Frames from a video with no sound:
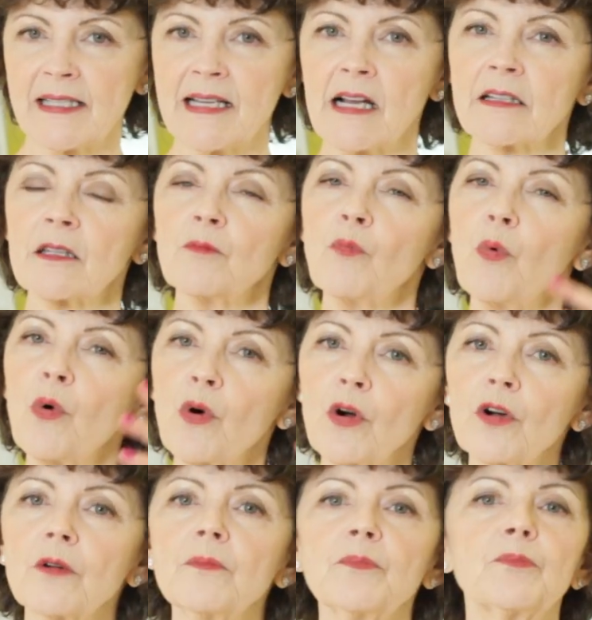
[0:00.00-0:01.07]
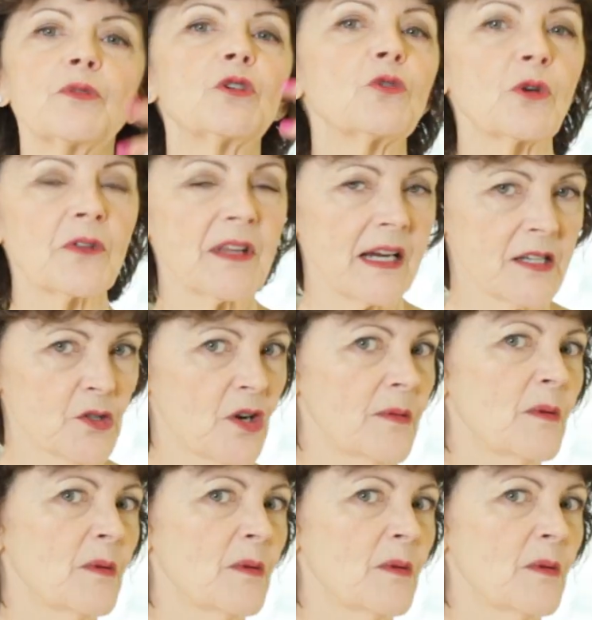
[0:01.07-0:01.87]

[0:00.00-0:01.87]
Like, the more pure the ice cream,